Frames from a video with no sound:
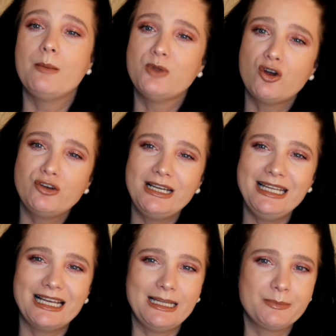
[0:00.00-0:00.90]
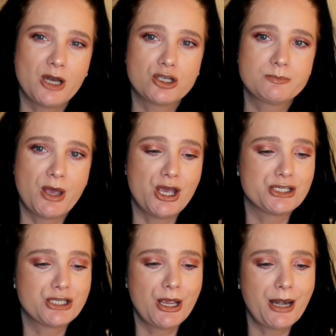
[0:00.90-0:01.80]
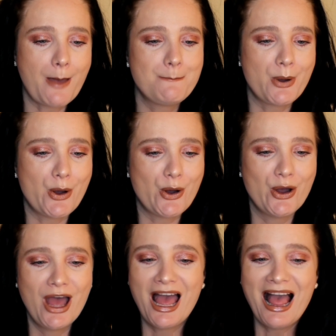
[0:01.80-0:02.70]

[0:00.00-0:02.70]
I'm not really a lip gloss person, but